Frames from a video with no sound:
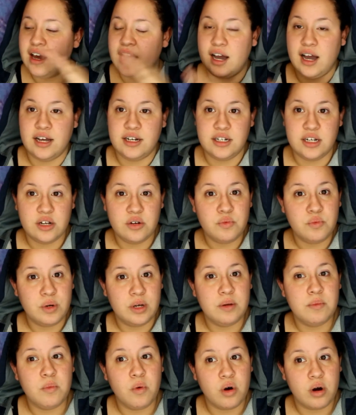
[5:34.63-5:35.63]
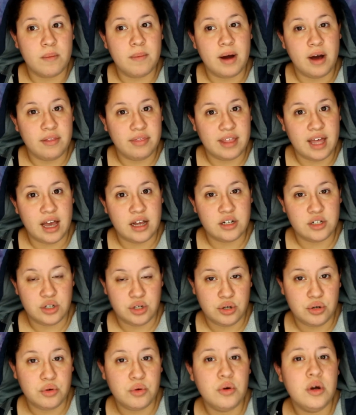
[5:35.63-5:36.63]
I did read more about that
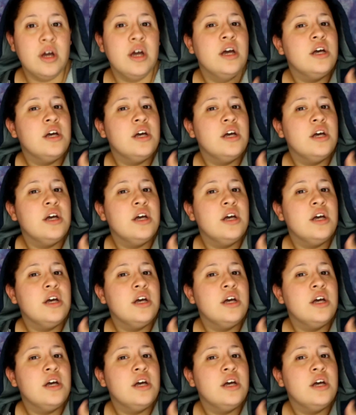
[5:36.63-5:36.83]
too,